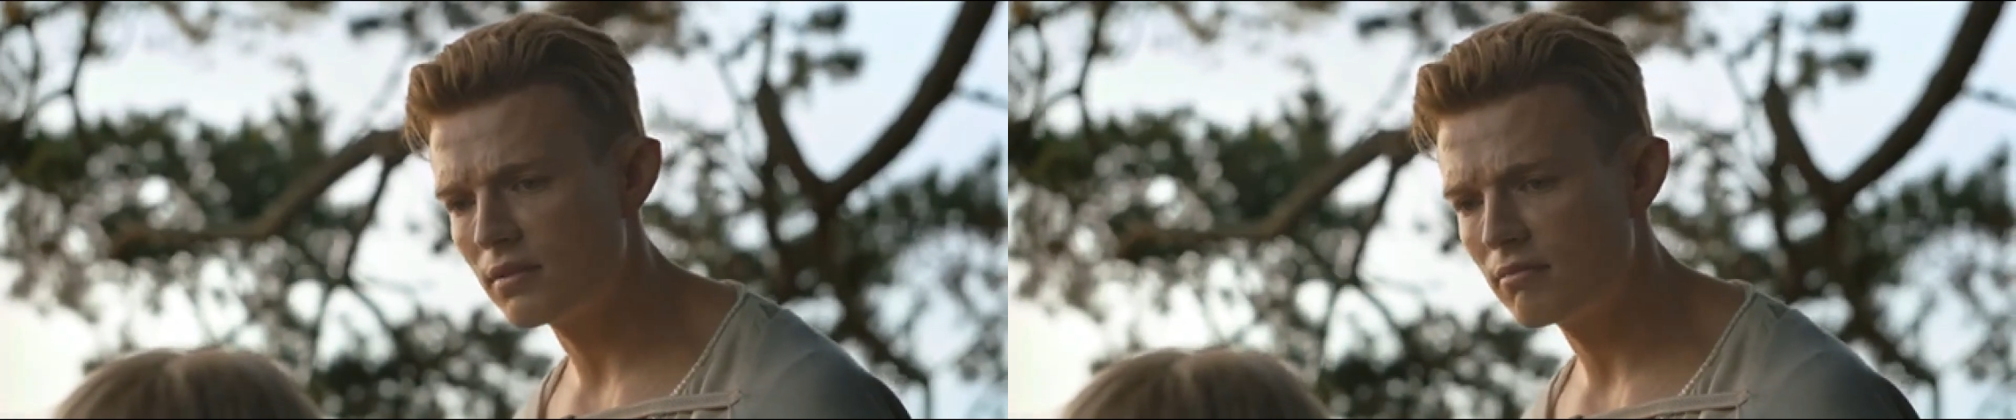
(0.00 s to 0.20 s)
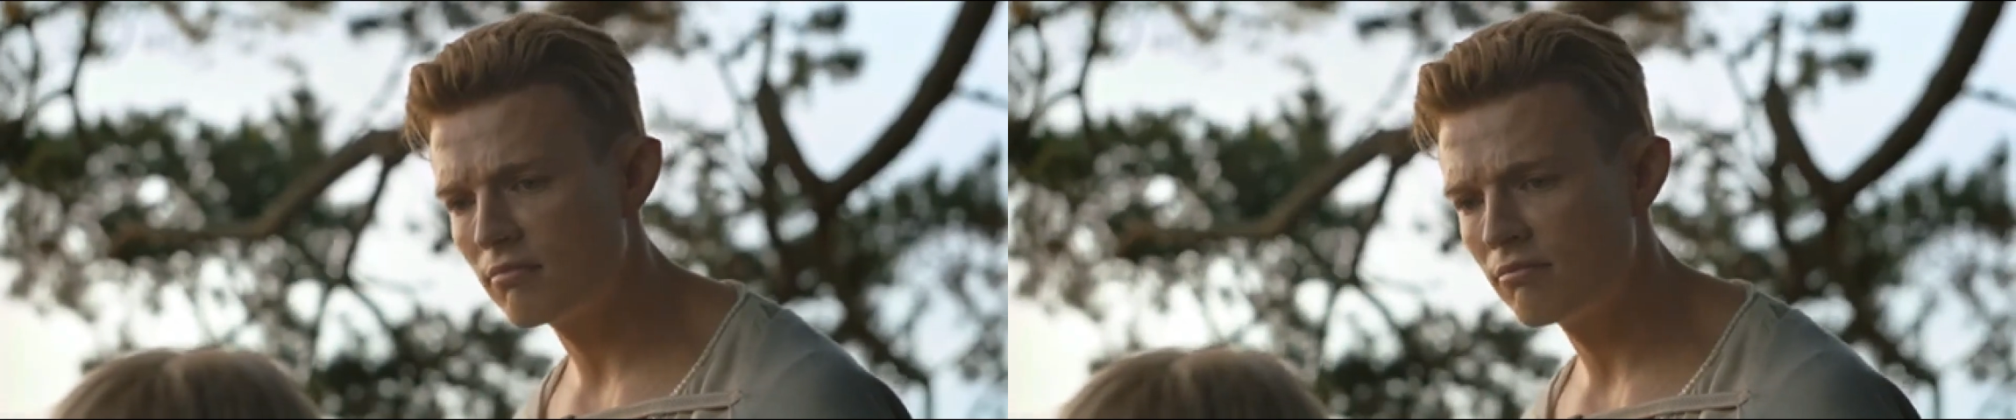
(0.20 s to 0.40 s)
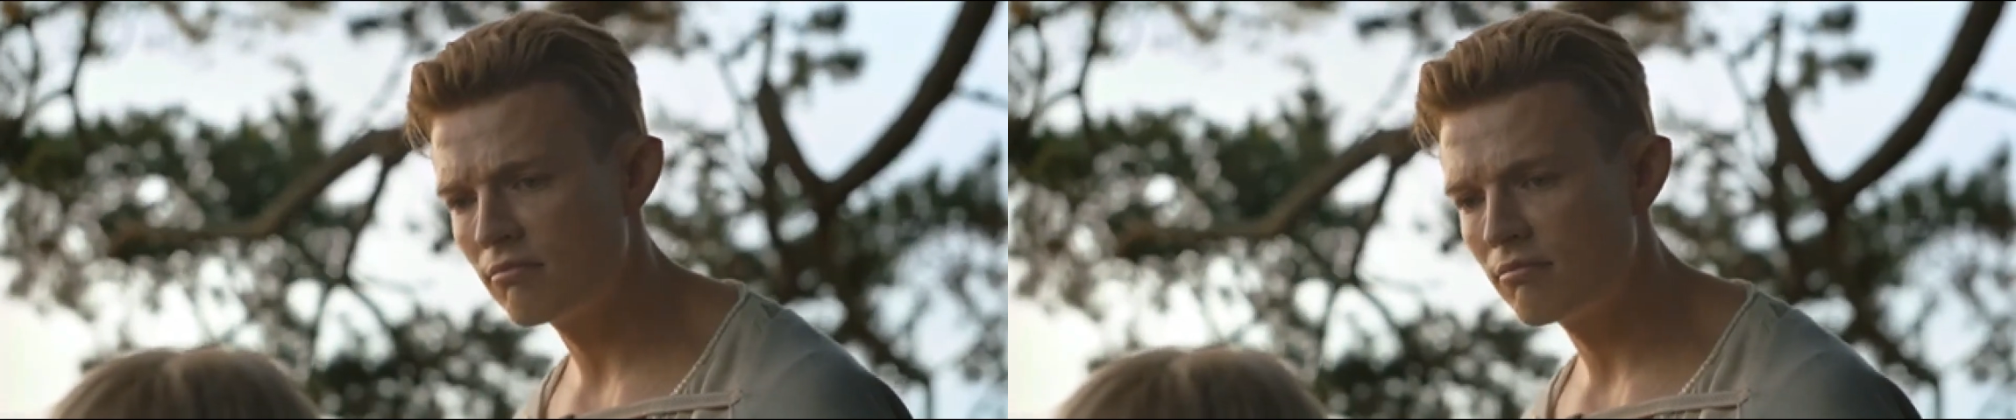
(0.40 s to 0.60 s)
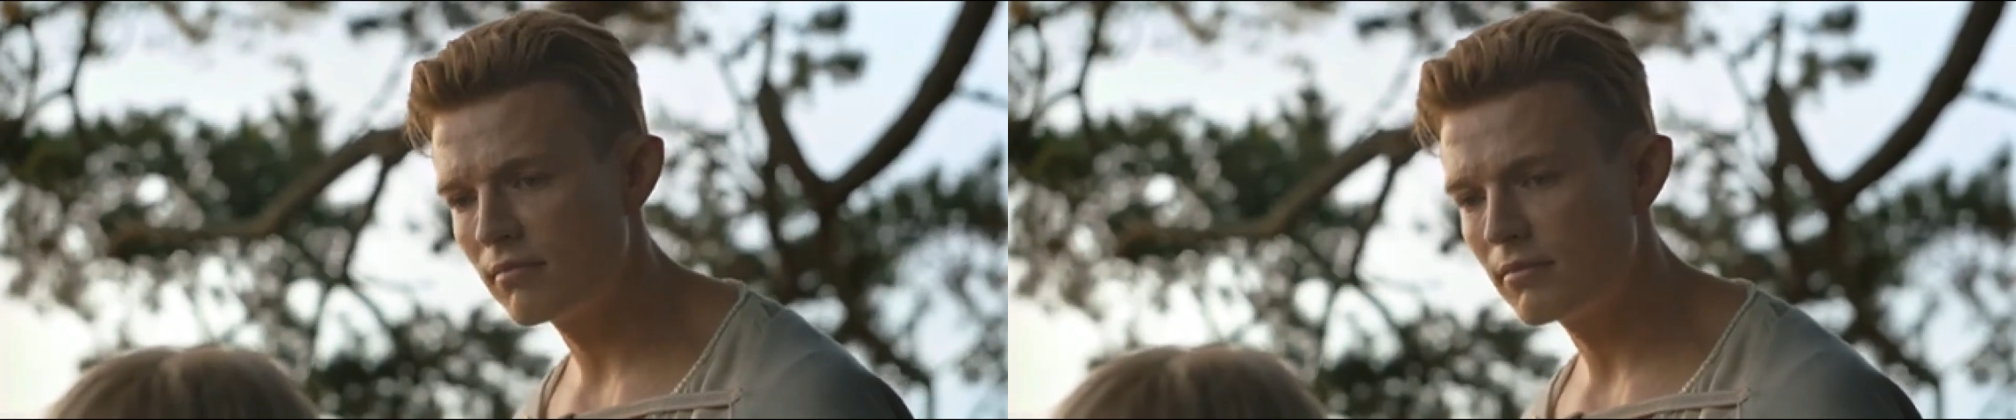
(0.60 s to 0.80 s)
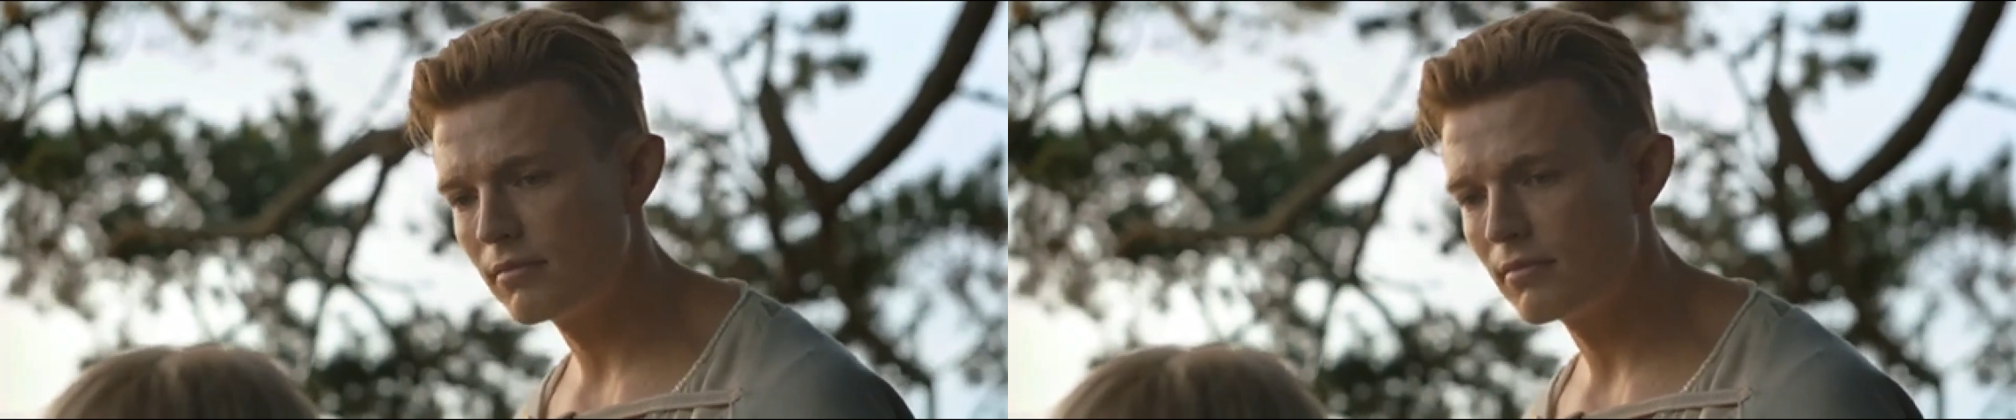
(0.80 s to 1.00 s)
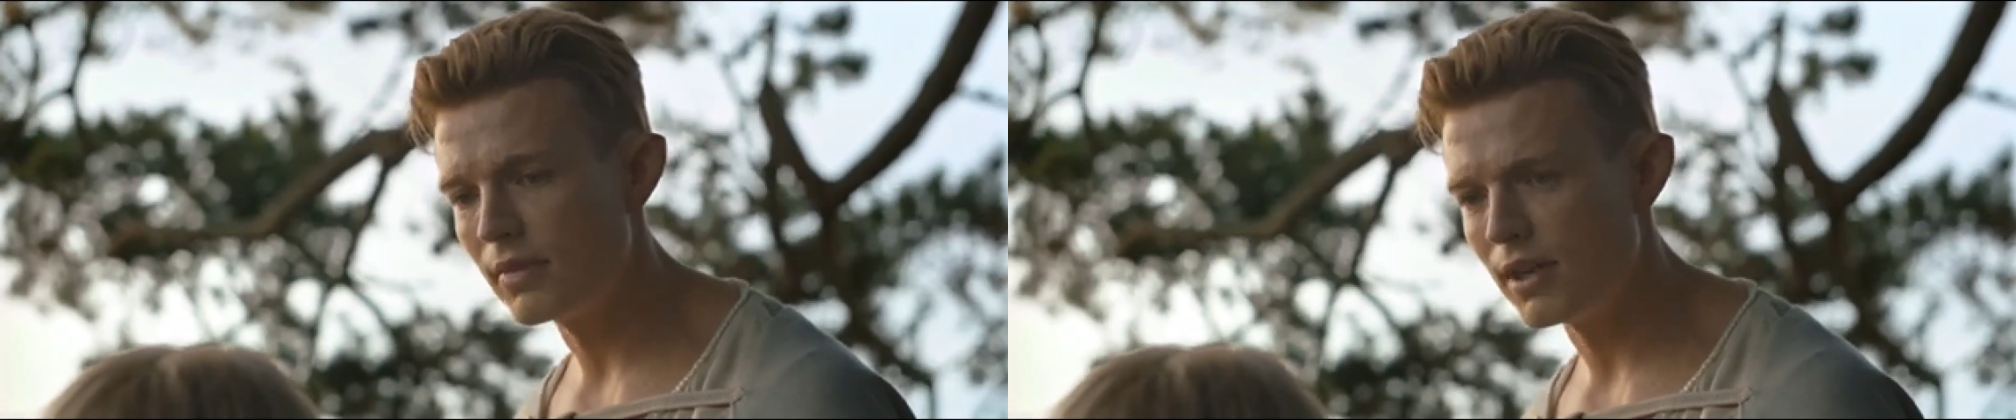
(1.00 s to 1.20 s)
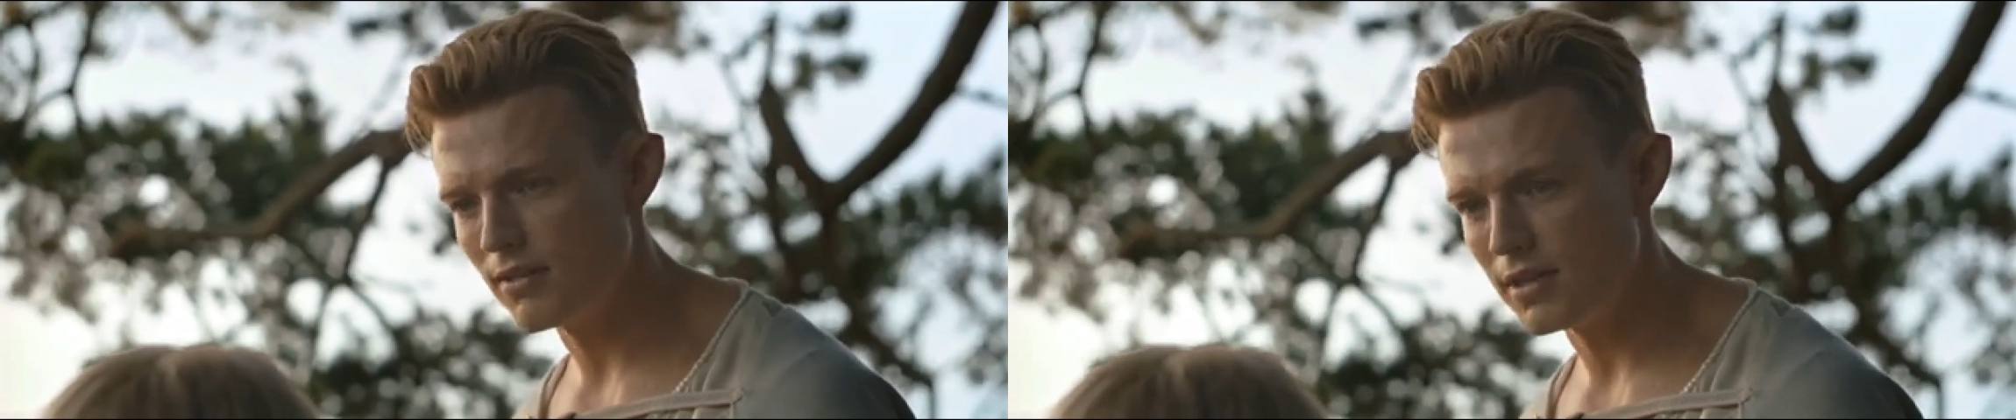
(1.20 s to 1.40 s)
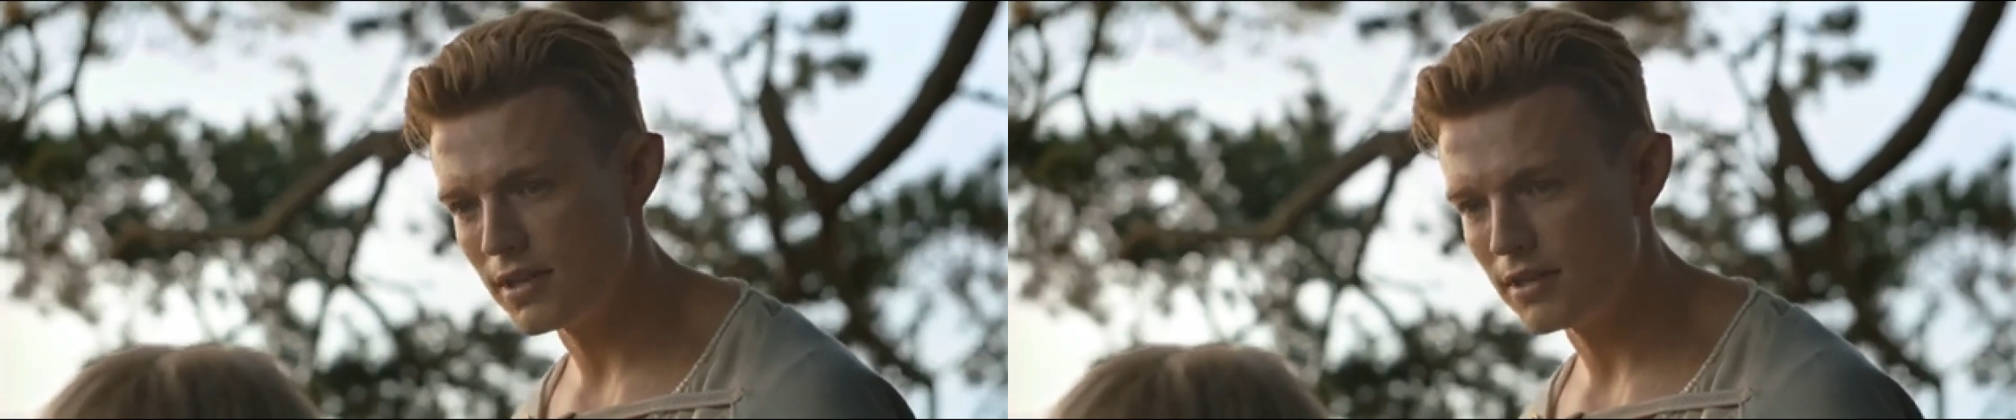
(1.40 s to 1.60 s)
and a stone does
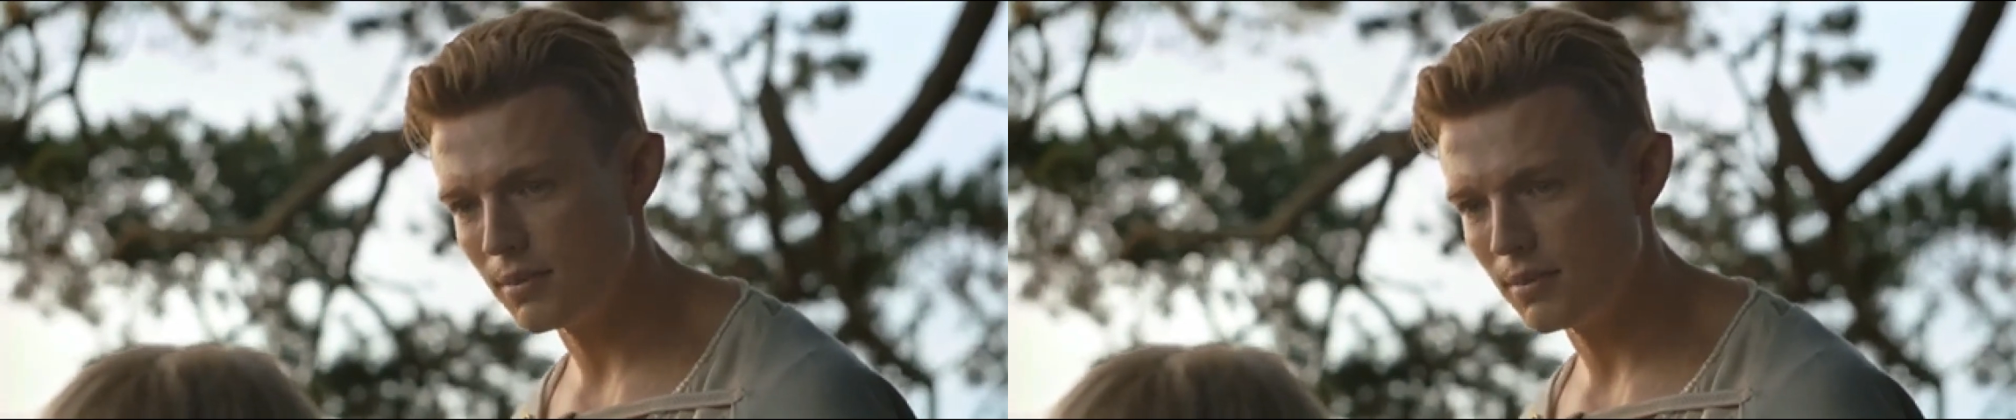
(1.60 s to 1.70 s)
not